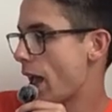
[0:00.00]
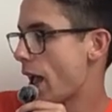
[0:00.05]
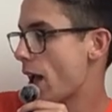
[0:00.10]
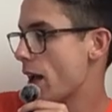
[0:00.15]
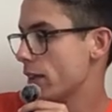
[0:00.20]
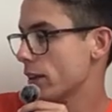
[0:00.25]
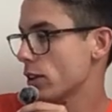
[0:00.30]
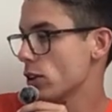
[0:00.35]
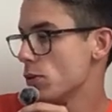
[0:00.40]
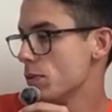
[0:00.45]

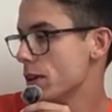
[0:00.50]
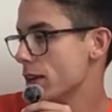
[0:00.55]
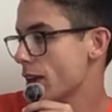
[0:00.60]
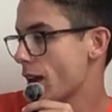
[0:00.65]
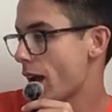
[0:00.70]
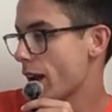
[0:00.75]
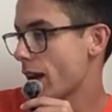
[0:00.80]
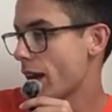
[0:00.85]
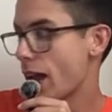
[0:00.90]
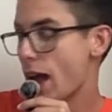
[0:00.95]
At the
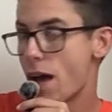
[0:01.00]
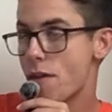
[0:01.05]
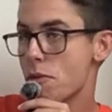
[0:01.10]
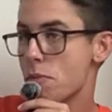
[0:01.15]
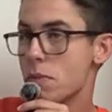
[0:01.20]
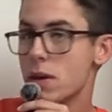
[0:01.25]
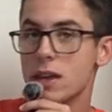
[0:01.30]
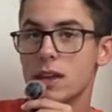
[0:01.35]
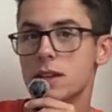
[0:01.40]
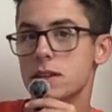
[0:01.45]
QB9, I have
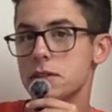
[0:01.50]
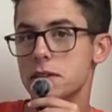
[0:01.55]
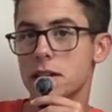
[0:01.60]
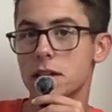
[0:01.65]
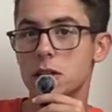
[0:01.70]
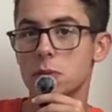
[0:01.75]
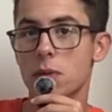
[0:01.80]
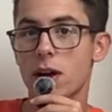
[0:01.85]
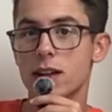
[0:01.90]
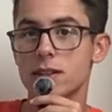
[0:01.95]
him
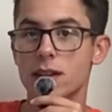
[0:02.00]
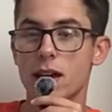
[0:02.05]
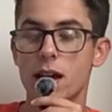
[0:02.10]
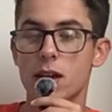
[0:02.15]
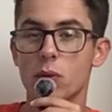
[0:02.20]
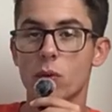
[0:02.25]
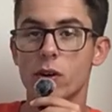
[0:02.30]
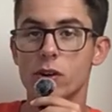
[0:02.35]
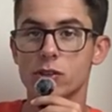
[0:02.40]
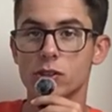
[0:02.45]
6 spots
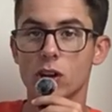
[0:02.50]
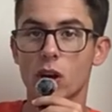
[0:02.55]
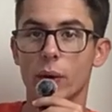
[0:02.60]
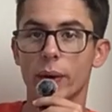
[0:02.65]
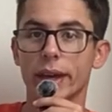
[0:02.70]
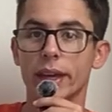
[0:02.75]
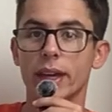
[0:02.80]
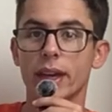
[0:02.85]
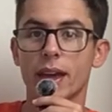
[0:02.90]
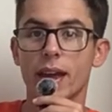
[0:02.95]
ahead of where he's
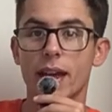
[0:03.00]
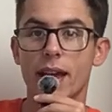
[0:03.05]
going.